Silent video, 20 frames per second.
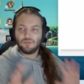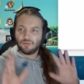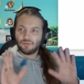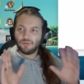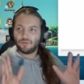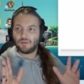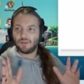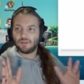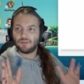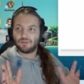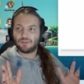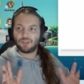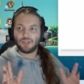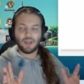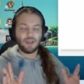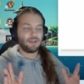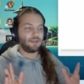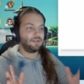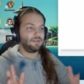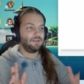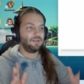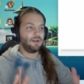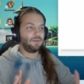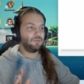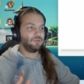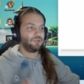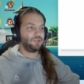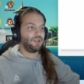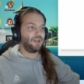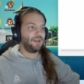you can check,
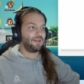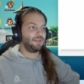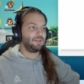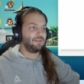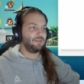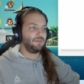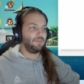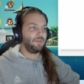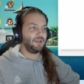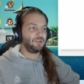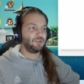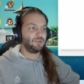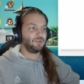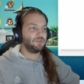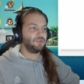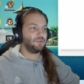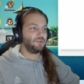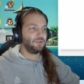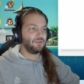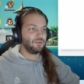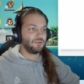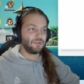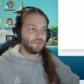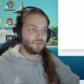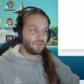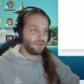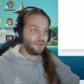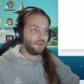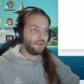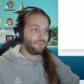double check to make sure yours
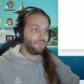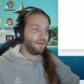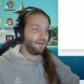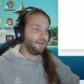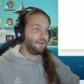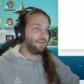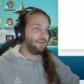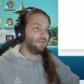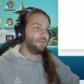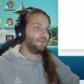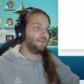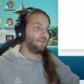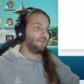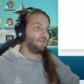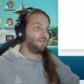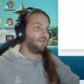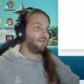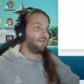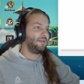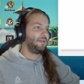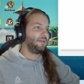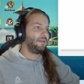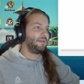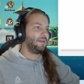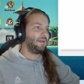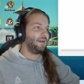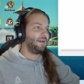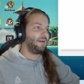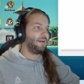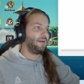look like mine.
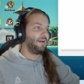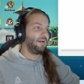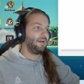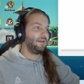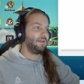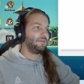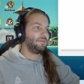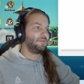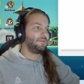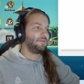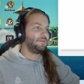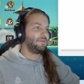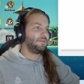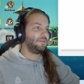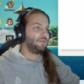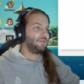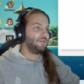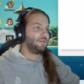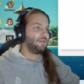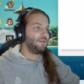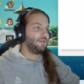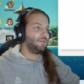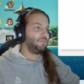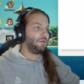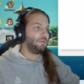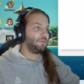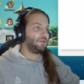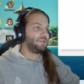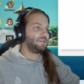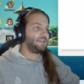Uh,
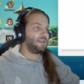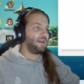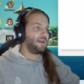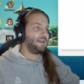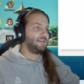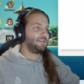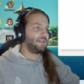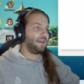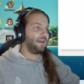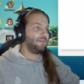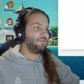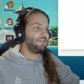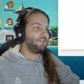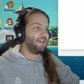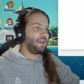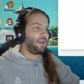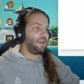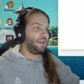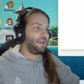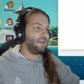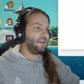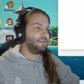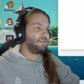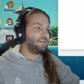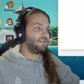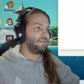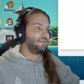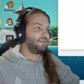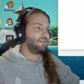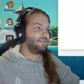memory size I have to
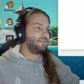eight,